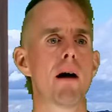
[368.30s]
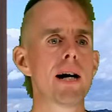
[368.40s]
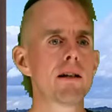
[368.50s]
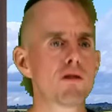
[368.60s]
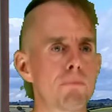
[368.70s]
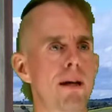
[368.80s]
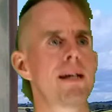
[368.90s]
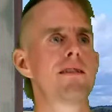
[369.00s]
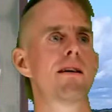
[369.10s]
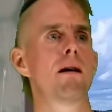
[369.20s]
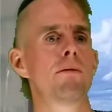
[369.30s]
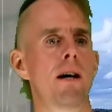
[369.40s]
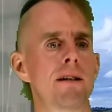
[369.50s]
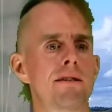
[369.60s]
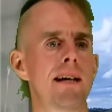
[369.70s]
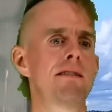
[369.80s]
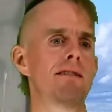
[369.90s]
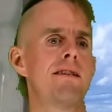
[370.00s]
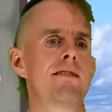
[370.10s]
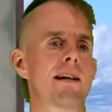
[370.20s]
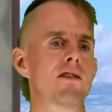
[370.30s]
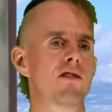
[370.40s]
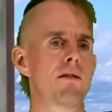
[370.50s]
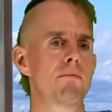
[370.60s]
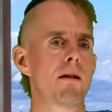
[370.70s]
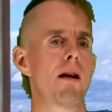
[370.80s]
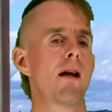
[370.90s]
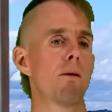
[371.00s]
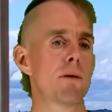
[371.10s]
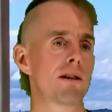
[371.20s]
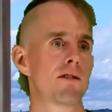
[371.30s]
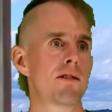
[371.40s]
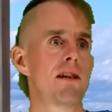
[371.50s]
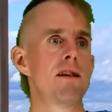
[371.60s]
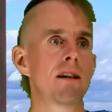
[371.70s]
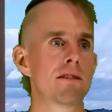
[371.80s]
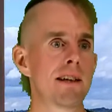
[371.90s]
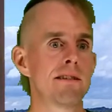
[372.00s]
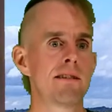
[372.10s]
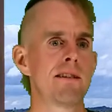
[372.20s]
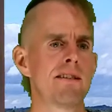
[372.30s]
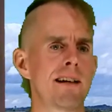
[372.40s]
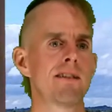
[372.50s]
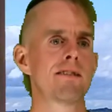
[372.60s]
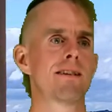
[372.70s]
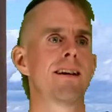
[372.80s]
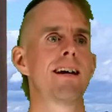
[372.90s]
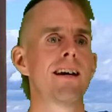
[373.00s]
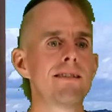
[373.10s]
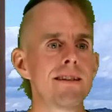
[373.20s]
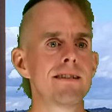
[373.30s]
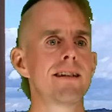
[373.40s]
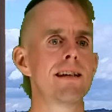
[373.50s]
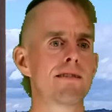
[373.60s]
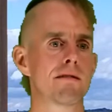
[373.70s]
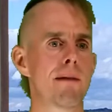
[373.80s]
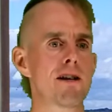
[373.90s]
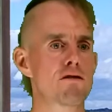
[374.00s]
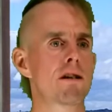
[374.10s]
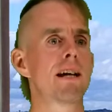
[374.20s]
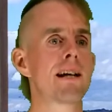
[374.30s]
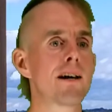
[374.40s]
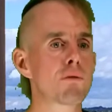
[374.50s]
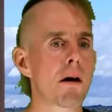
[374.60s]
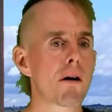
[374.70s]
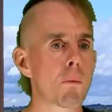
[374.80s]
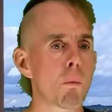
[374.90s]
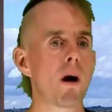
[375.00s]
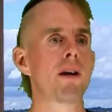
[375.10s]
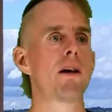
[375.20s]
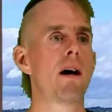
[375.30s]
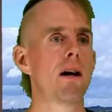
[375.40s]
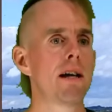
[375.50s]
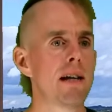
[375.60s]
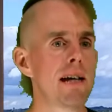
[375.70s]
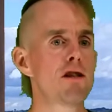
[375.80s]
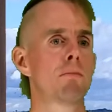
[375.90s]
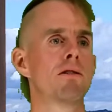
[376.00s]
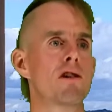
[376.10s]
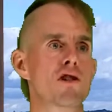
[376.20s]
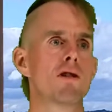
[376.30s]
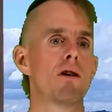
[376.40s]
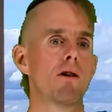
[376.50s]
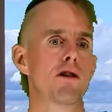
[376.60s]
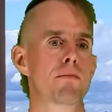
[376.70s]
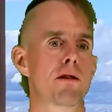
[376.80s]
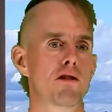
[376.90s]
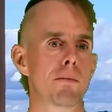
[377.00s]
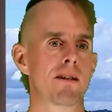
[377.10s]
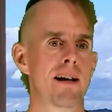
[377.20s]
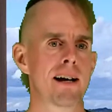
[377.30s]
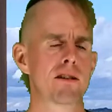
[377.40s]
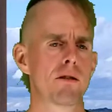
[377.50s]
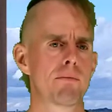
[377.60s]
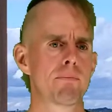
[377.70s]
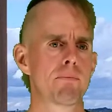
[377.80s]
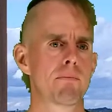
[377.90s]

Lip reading: minus P times identity tensor. We can see the identity tensor is indeed symmetric. It has 1 in each position on the principal diagonal.